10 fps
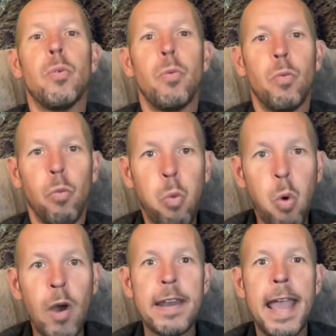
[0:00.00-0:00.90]

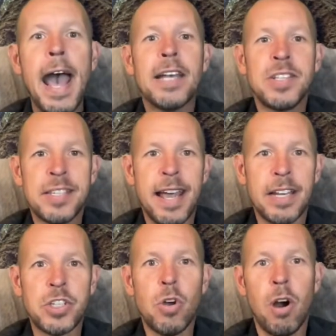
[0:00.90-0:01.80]
what
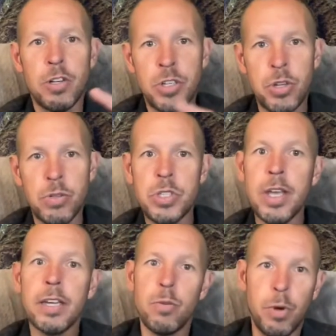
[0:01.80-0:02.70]
assets are
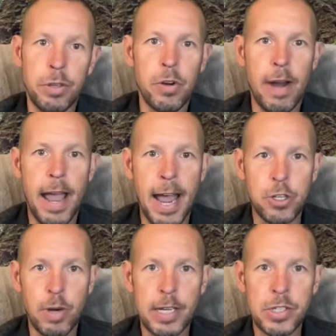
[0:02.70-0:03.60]
associated with your
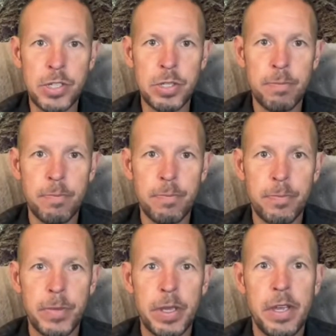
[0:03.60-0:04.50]
address.
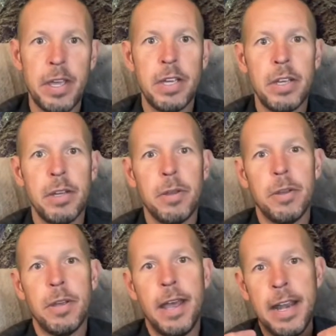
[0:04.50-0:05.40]

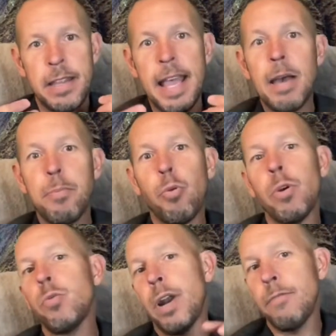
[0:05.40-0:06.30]
And at that
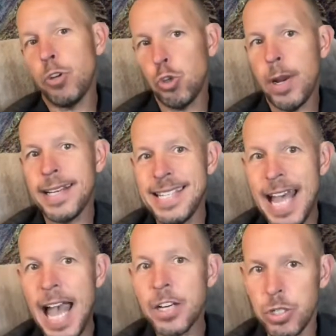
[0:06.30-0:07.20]
point, whatever
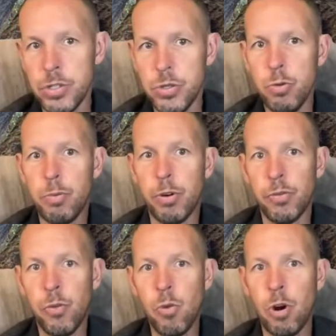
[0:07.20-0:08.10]
transactions you
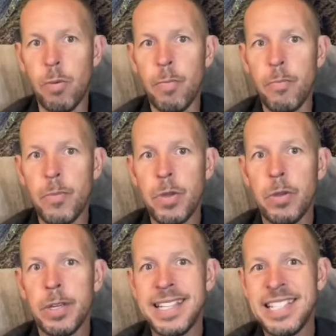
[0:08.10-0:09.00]
perform
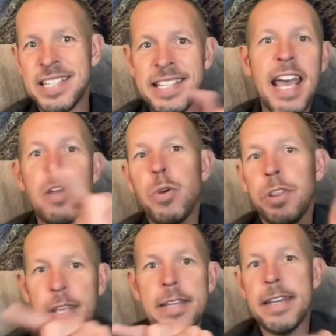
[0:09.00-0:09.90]
stay
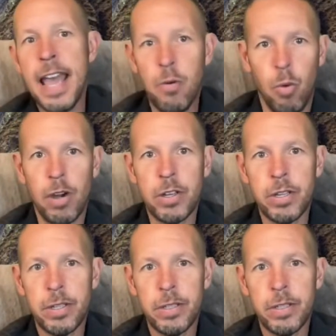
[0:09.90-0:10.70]
within the network.